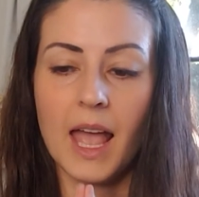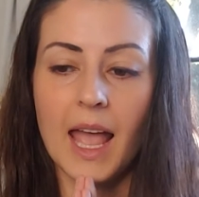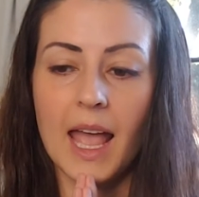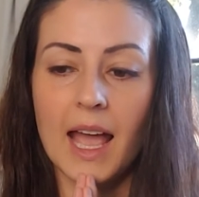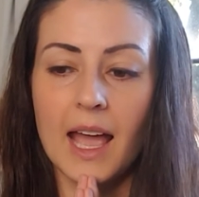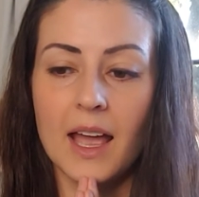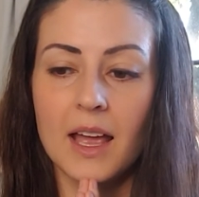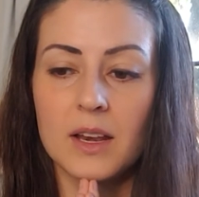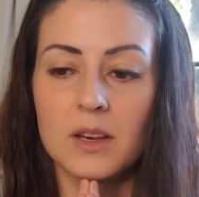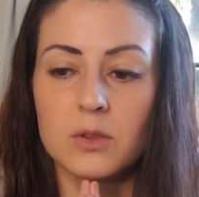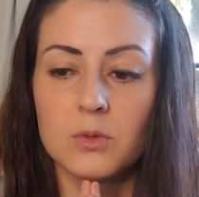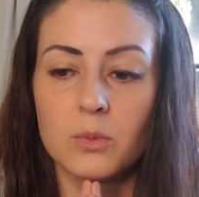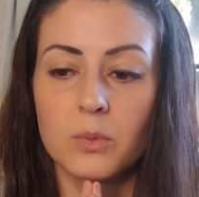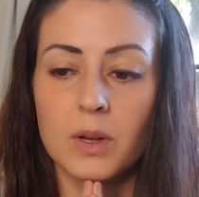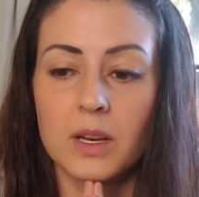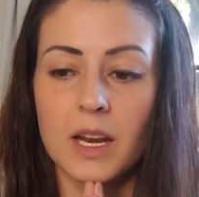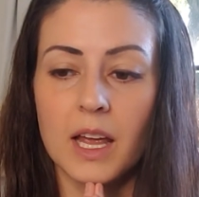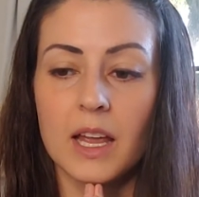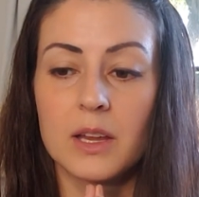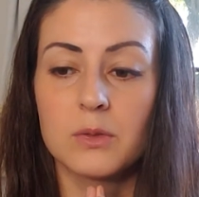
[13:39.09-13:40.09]
And
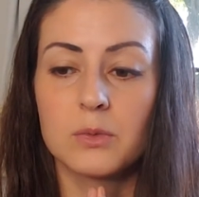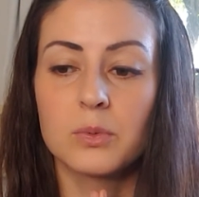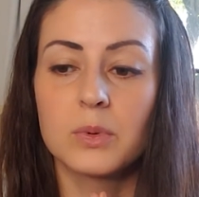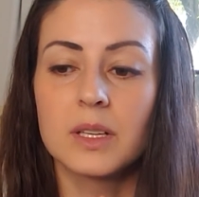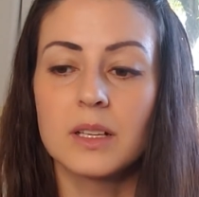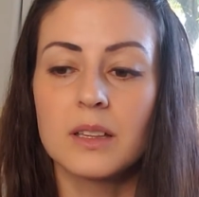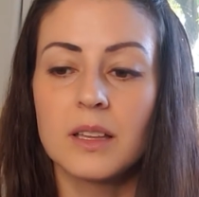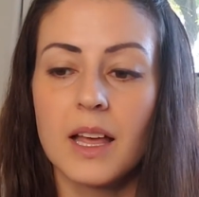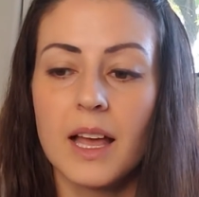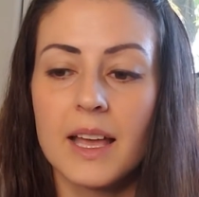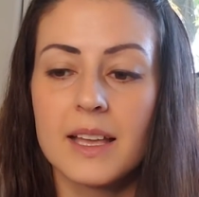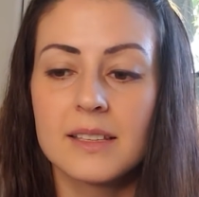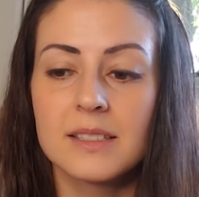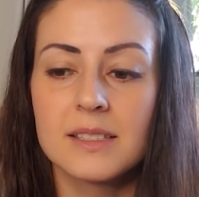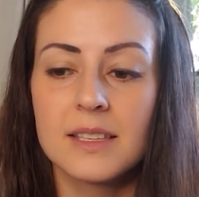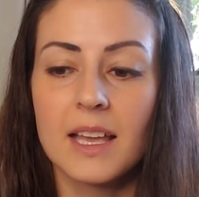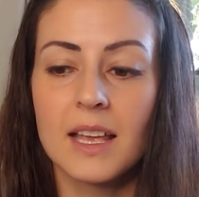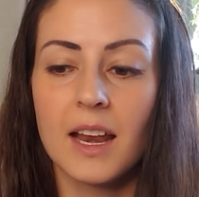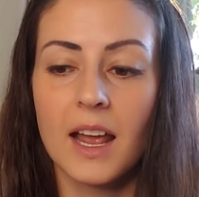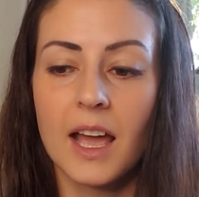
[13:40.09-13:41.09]
when I realize
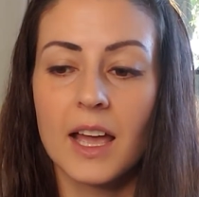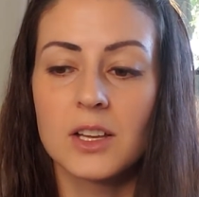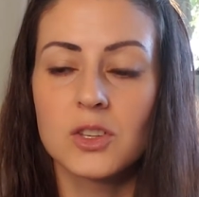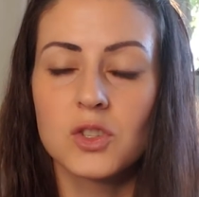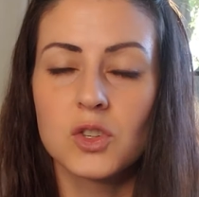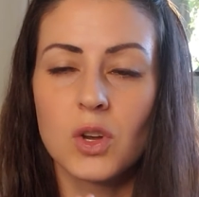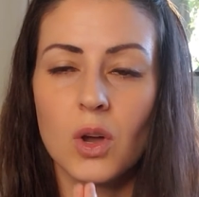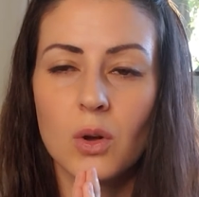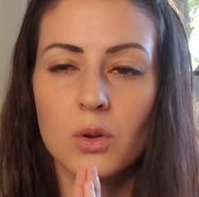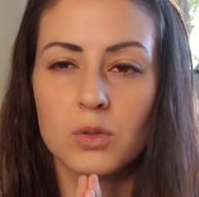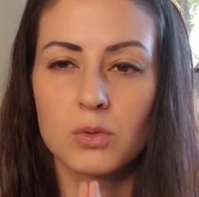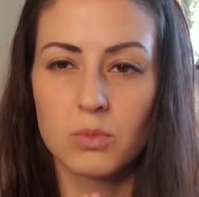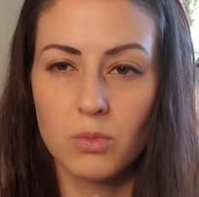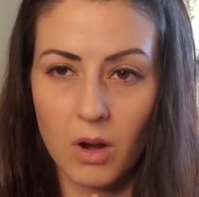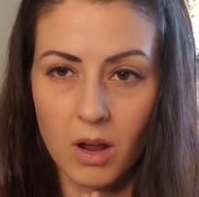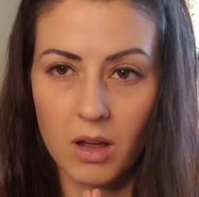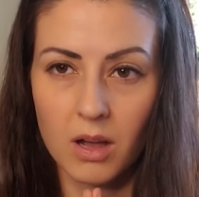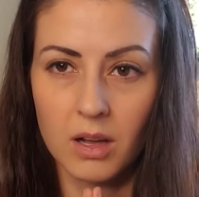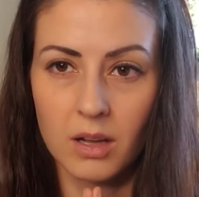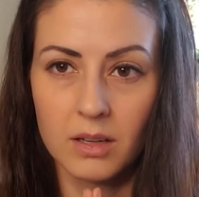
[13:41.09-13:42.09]
that I chose
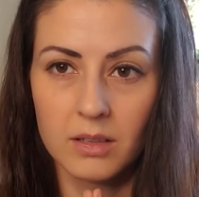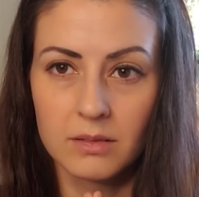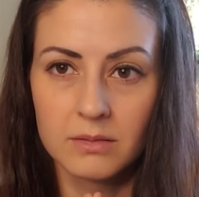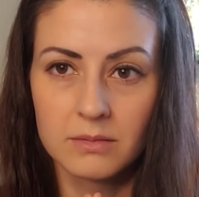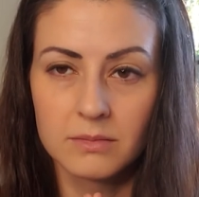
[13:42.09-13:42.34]
wrong,